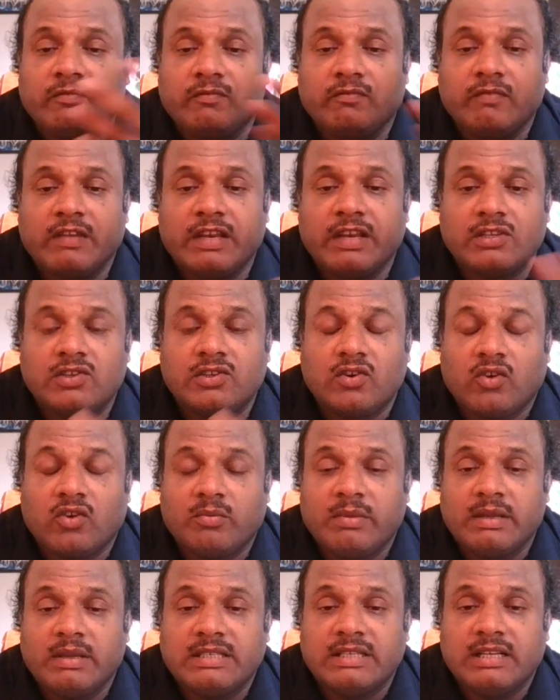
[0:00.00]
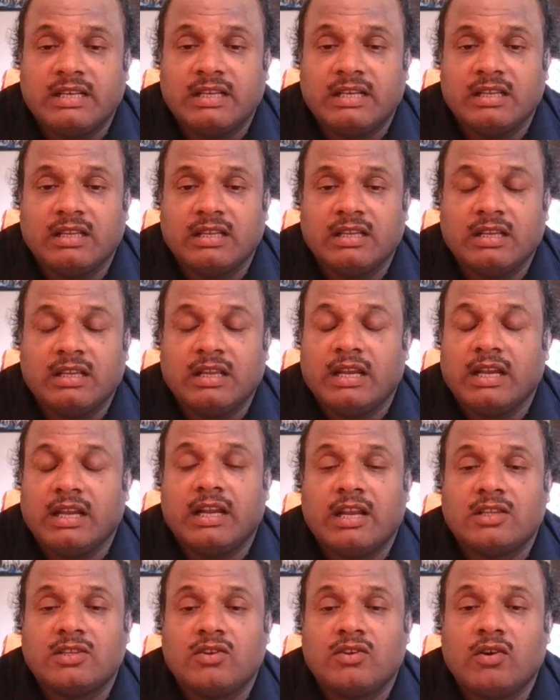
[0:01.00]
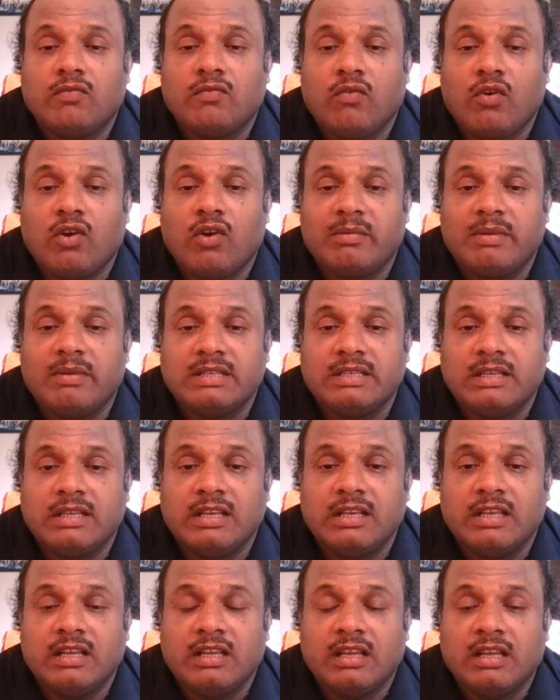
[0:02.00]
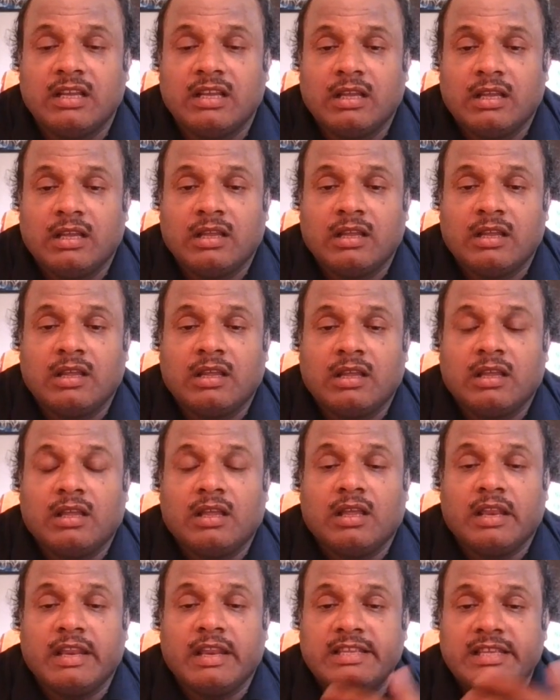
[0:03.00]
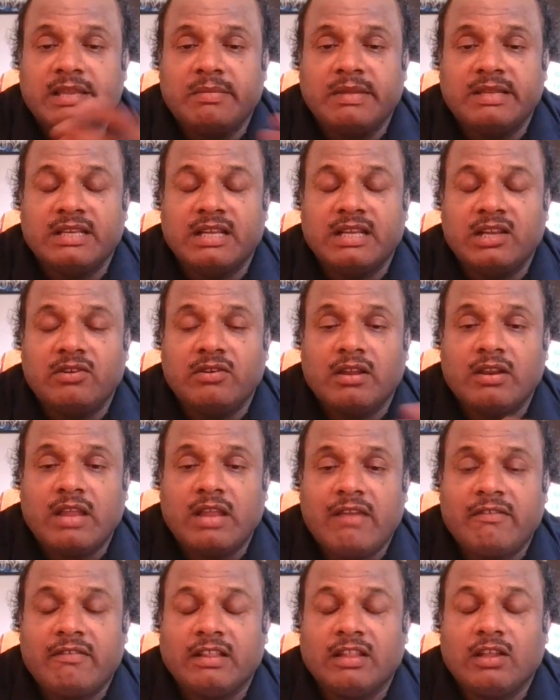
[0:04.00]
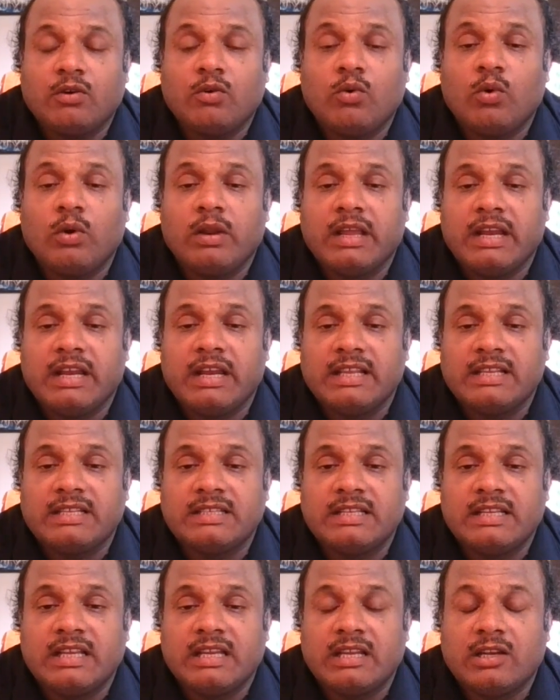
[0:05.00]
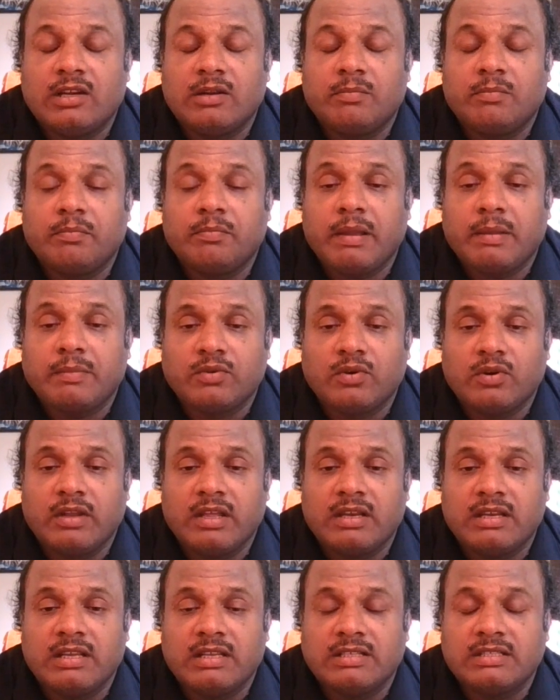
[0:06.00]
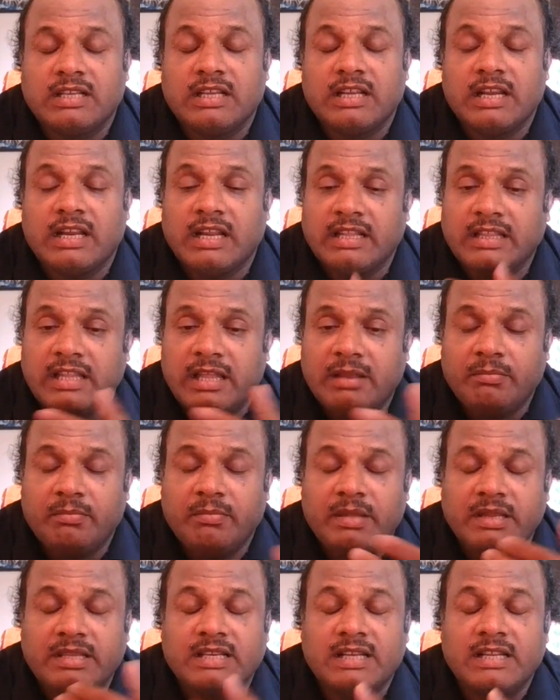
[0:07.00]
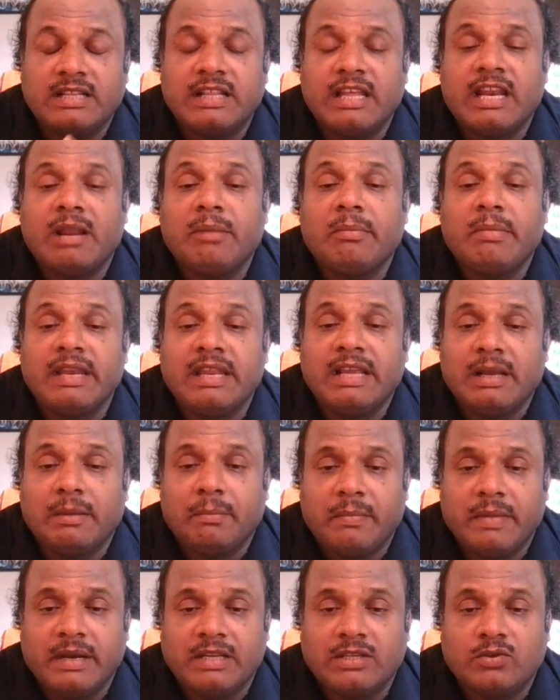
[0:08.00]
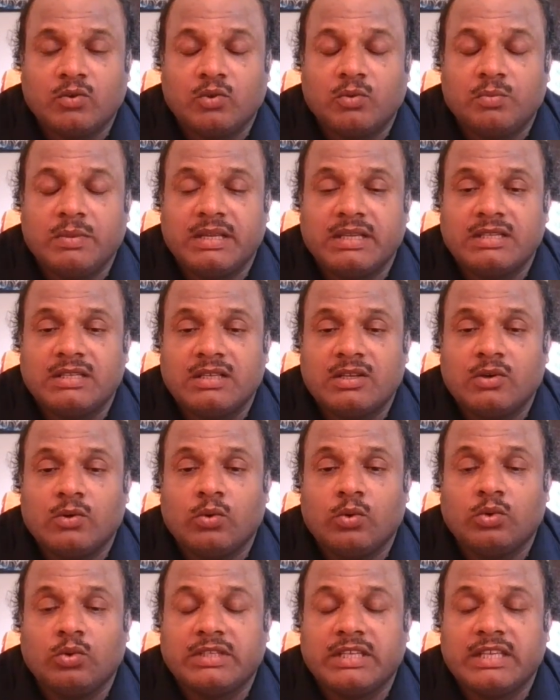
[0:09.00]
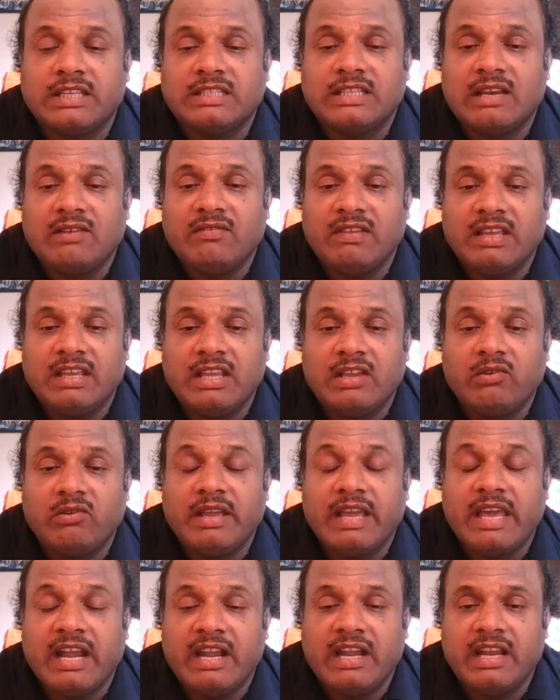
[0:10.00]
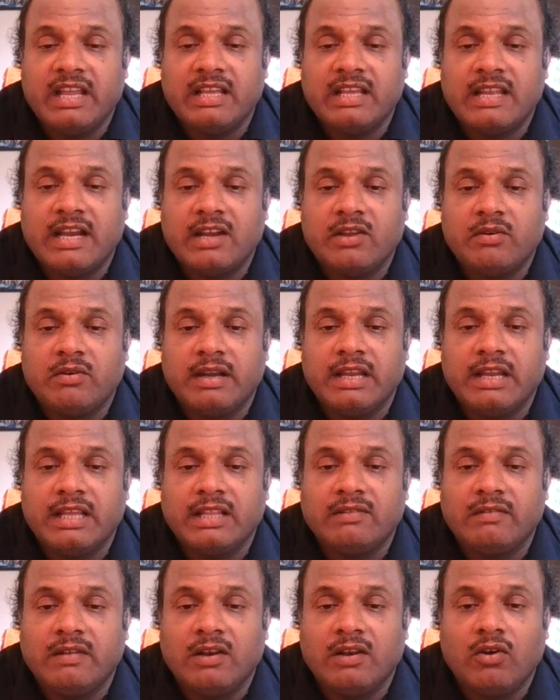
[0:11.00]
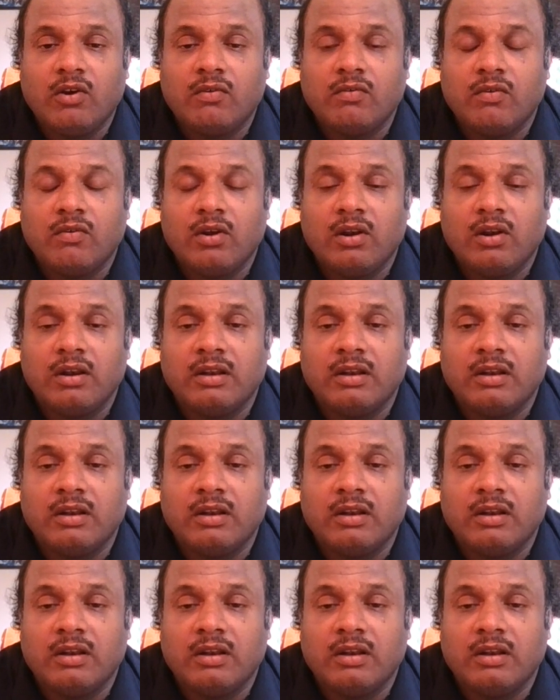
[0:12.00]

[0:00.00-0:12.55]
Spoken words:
very strong basically, it does not fall basically. Reason basically you are having the Colgate is there, Pepsodent is there, and then basically there are many companies toothpaste who says that we give guarantee that your teeth will not fall.